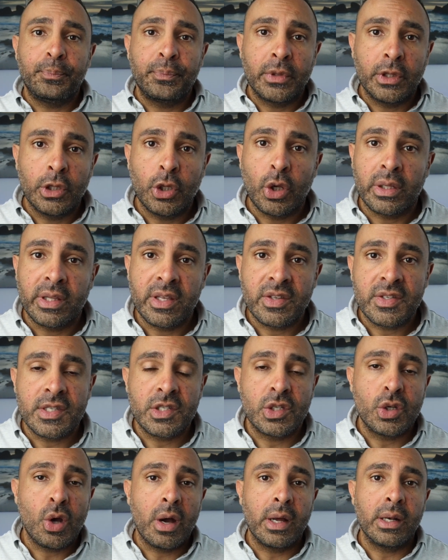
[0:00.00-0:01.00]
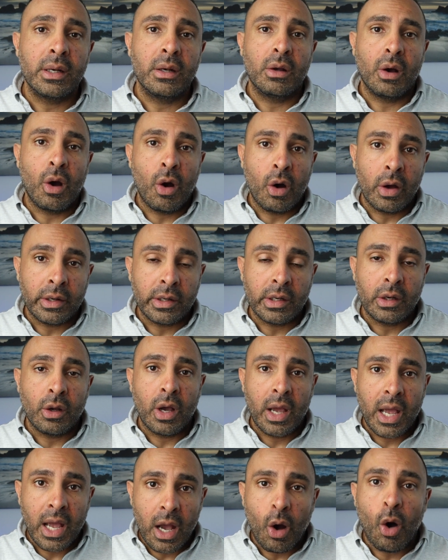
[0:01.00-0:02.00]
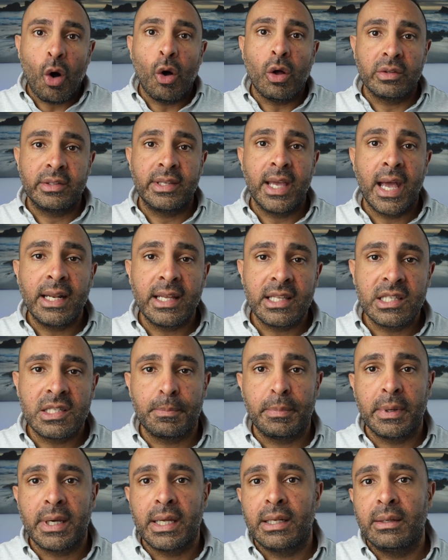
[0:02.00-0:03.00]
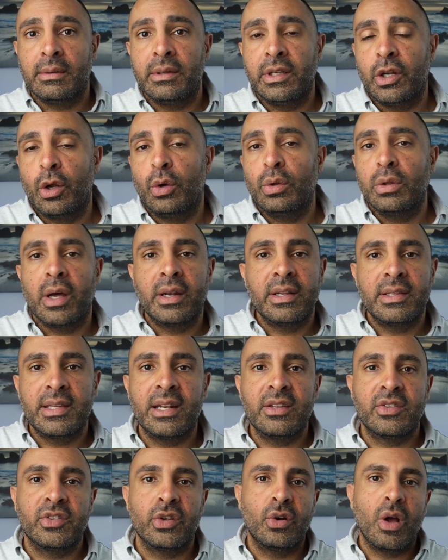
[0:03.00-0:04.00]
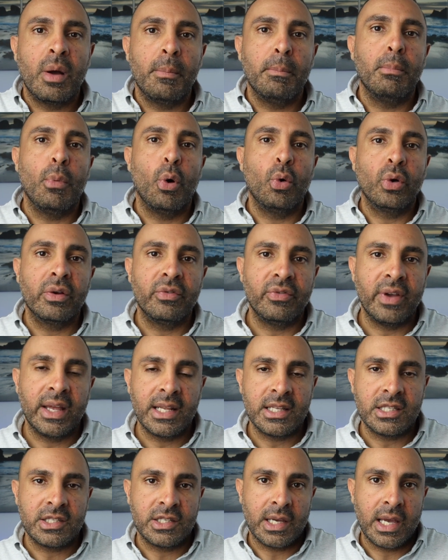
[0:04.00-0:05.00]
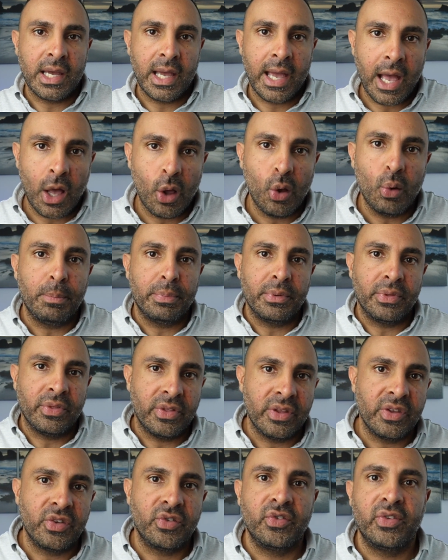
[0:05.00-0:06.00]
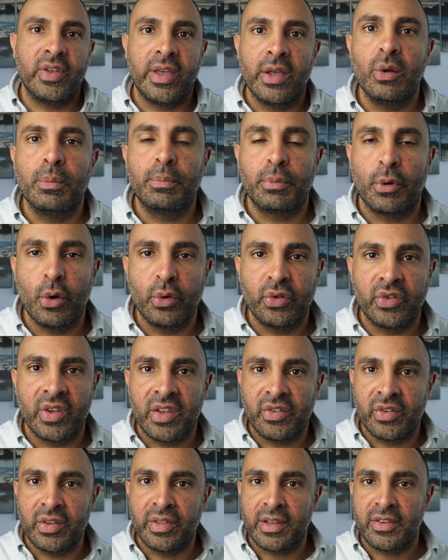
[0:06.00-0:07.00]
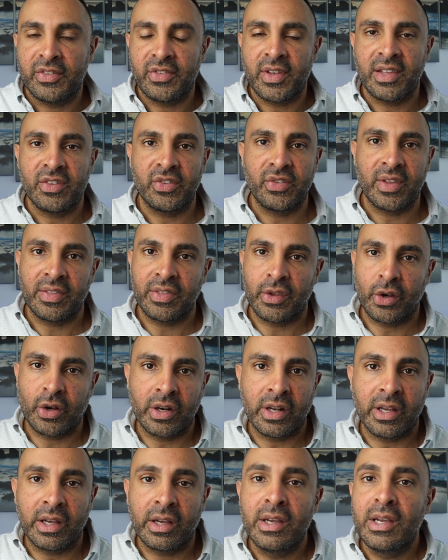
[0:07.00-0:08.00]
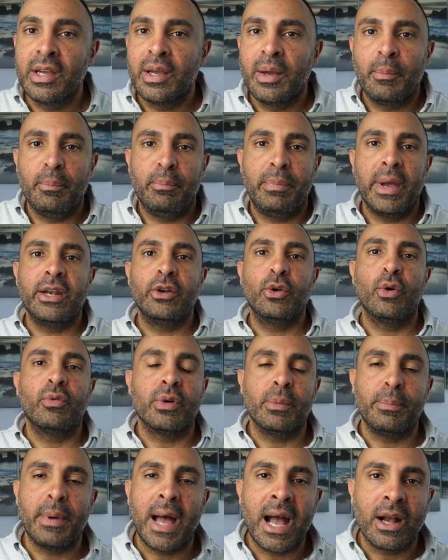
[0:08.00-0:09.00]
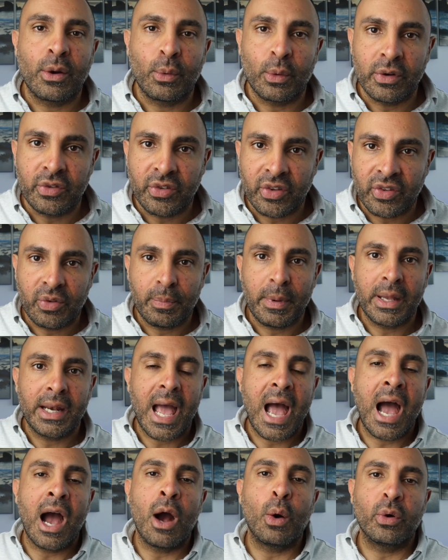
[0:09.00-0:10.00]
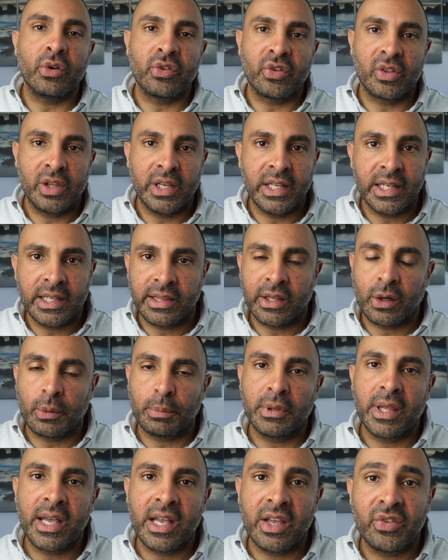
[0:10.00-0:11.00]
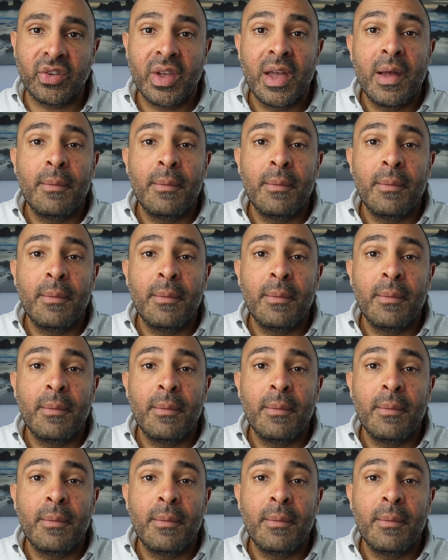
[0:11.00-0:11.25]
Look, this is not on all tenants, but a lot of tenants, they're not motivated to help this sale process in the sense that they're going to bend over backwards and spend hours cleaning their place,